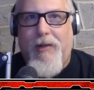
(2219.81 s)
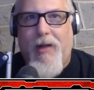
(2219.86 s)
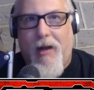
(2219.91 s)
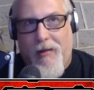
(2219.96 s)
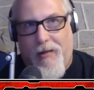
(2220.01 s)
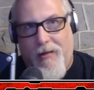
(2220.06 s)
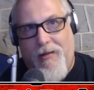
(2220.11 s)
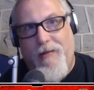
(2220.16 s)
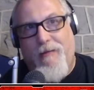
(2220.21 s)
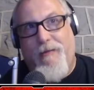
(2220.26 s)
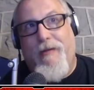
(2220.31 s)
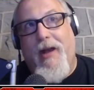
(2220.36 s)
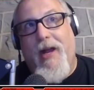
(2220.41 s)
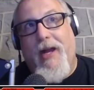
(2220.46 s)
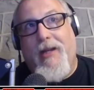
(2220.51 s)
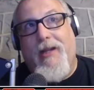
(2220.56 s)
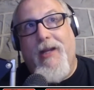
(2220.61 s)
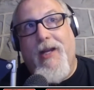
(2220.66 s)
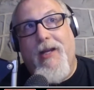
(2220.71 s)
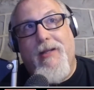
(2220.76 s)
other than the
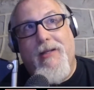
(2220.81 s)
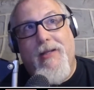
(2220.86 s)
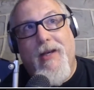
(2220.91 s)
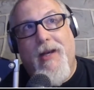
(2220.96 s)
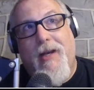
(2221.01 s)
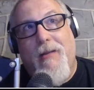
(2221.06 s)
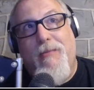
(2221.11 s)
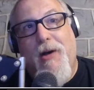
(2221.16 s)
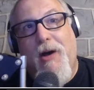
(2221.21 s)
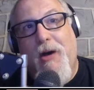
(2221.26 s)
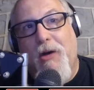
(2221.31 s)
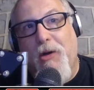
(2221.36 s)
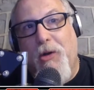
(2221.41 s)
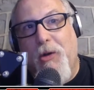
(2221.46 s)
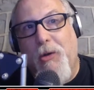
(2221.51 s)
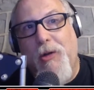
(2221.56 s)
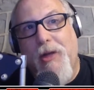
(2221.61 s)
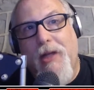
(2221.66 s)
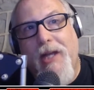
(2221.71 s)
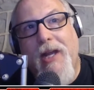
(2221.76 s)
fact that Paul
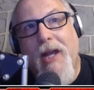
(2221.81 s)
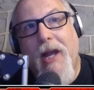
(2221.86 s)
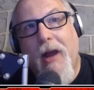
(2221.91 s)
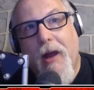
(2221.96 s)
Cooley